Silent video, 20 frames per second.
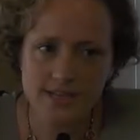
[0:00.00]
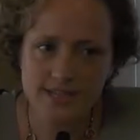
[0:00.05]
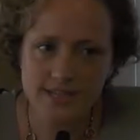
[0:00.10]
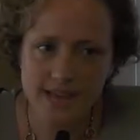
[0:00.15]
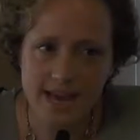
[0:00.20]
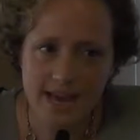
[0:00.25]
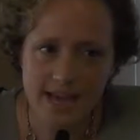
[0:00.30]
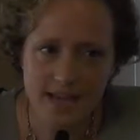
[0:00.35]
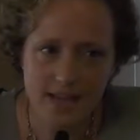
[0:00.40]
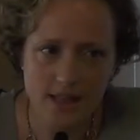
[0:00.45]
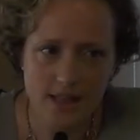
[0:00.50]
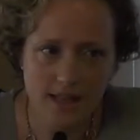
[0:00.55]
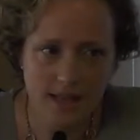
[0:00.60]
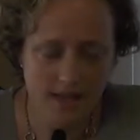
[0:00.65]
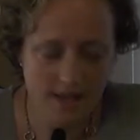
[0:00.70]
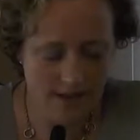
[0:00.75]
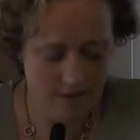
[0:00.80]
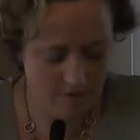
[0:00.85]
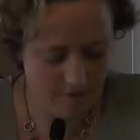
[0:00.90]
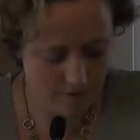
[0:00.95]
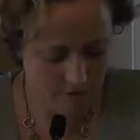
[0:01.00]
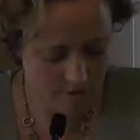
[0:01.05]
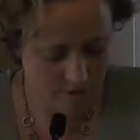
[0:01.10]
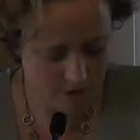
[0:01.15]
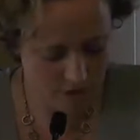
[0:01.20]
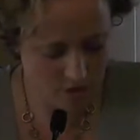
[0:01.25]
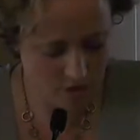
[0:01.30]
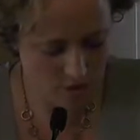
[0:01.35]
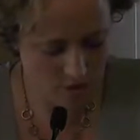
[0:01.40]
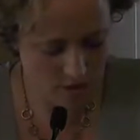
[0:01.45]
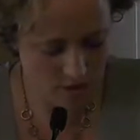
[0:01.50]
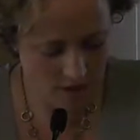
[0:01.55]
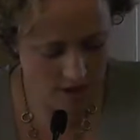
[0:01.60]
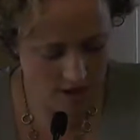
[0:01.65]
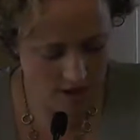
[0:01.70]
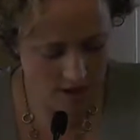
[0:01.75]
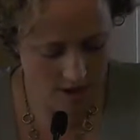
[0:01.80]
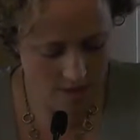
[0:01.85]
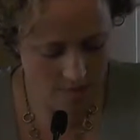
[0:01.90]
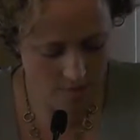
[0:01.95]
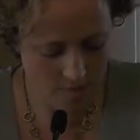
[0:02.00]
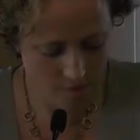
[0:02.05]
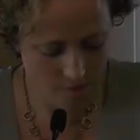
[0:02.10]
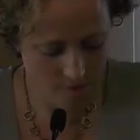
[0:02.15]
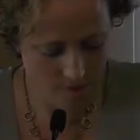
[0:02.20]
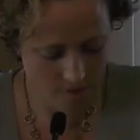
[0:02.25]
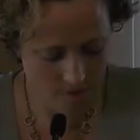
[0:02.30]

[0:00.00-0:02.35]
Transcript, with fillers: dangling from a doorknob.